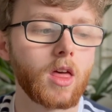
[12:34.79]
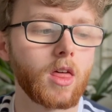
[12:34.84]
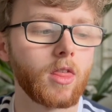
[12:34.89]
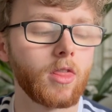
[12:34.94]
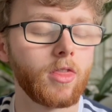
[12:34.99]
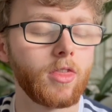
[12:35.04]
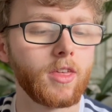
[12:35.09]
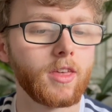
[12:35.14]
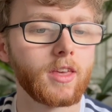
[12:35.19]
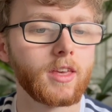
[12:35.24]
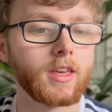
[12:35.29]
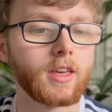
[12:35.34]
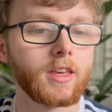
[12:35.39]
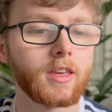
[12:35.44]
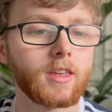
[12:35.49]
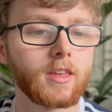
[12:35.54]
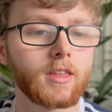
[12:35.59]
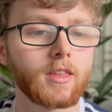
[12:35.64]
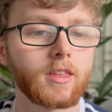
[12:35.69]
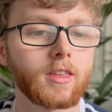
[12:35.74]

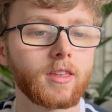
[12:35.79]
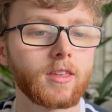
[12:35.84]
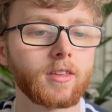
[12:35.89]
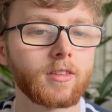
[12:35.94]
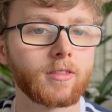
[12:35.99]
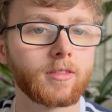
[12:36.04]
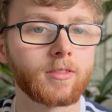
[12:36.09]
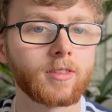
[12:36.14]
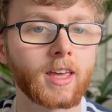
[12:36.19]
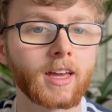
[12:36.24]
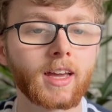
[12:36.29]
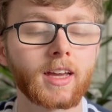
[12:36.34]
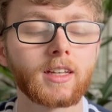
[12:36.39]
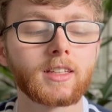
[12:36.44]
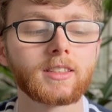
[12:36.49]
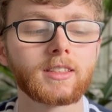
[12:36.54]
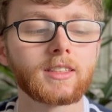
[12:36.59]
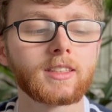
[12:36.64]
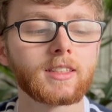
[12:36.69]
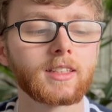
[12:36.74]
The thing
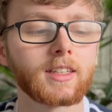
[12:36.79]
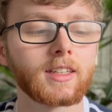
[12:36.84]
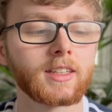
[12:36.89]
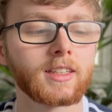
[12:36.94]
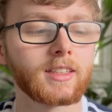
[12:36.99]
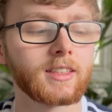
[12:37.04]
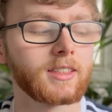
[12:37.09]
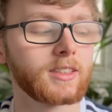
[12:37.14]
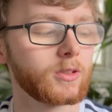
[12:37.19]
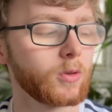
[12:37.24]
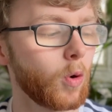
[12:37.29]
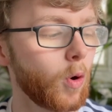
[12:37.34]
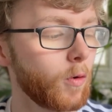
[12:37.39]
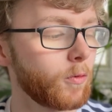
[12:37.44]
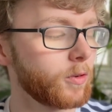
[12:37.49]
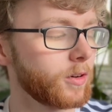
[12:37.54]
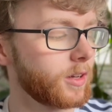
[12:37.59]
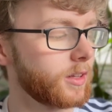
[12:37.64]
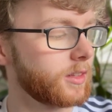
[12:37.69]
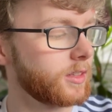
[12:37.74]
is
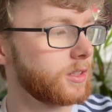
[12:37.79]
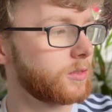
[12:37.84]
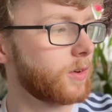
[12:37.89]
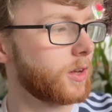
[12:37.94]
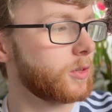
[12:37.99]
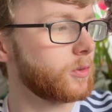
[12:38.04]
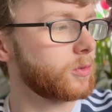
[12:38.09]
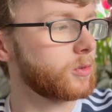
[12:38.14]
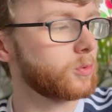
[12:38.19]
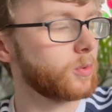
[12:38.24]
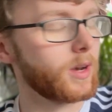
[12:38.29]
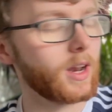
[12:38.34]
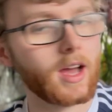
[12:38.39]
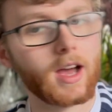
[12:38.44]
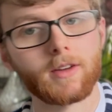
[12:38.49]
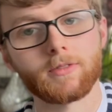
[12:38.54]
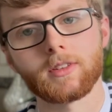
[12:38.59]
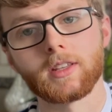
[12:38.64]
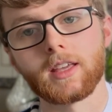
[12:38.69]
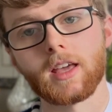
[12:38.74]
often in these videos when I
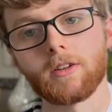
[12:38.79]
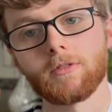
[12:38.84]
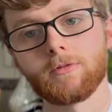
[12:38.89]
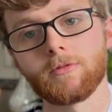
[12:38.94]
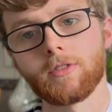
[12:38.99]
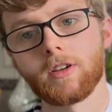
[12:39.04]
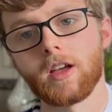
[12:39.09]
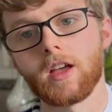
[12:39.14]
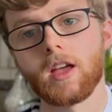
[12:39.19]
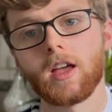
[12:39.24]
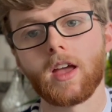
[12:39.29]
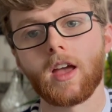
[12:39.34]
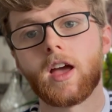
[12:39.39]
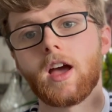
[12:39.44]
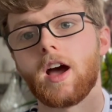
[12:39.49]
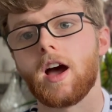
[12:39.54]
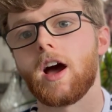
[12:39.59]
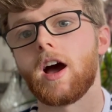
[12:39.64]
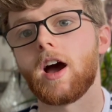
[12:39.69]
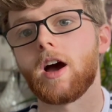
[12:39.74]
have to give
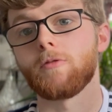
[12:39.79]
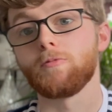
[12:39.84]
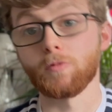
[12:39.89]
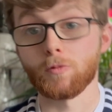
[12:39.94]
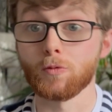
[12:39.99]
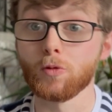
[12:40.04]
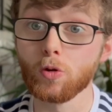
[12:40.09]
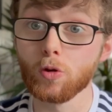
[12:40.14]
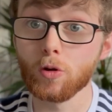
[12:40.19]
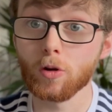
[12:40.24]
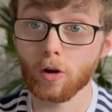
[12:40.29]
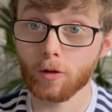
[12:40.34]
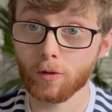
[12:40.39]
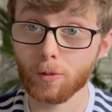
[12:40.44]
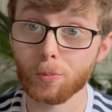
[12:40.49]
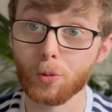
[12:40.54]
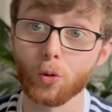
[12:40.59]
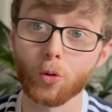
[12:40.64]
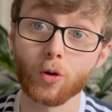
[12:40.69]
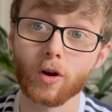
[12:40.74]
a review of a
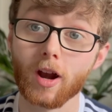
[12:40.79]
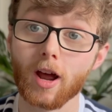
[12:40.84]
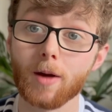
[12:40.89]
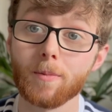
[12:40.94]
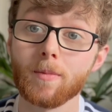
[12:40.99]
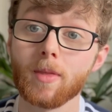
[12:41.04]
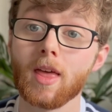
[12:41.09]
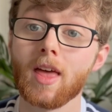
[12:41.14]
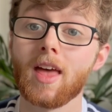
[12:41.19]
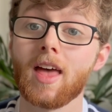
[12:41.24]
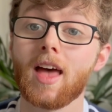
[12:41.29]
program,